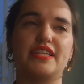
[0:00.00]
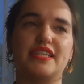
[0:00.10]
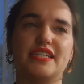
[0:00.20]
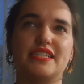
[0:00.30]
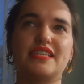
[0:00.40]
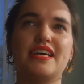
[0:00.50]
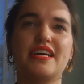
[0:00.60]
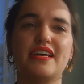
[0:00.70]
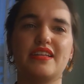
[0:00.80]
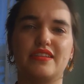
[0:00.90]
this,
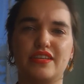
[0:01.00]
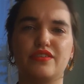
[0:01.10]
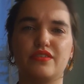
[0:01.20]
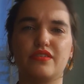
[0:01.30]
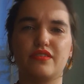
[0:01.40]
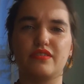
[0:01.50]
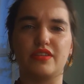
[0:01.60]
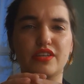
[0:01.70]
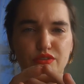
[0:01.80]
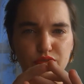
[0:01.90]

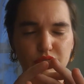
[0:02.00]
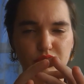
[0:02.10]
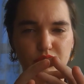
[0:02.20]
these